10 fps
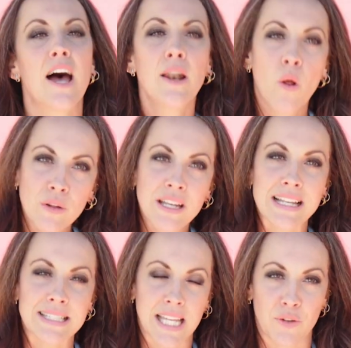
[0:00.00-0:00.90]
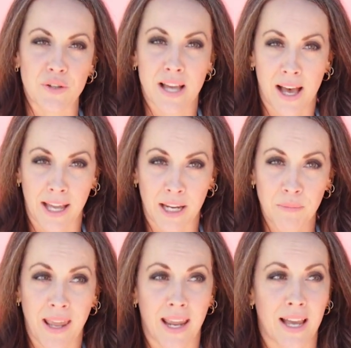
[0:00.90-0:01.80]
not only gonna save you
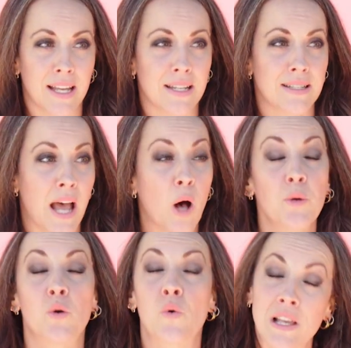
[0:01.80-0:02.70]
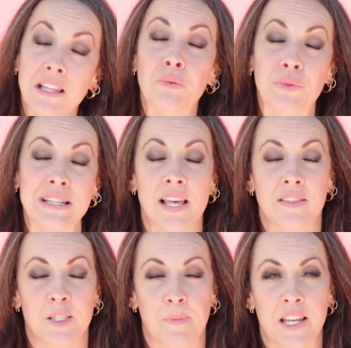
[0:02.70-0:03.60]
time and help you quickly reset
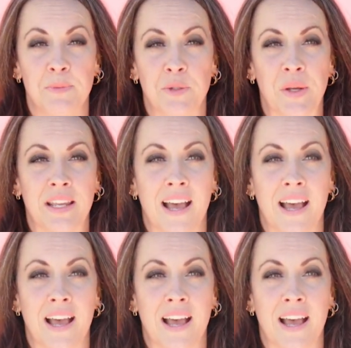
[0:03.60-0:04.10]
the space between